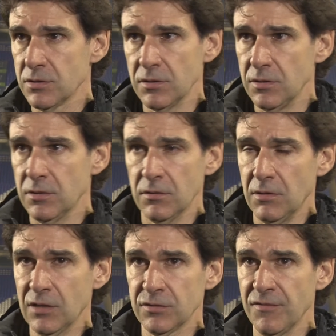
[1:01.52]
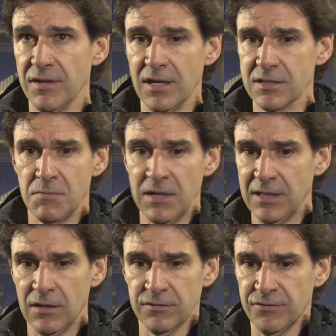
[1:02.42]
uh, a lot of them has
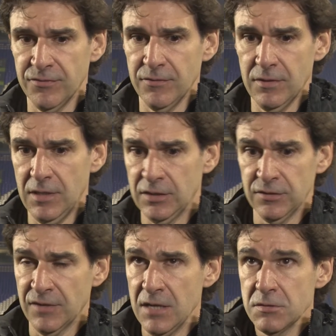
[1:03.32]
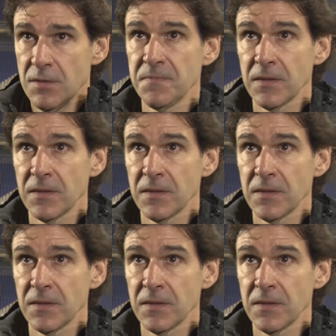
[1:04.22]
played a lot of a lot of games.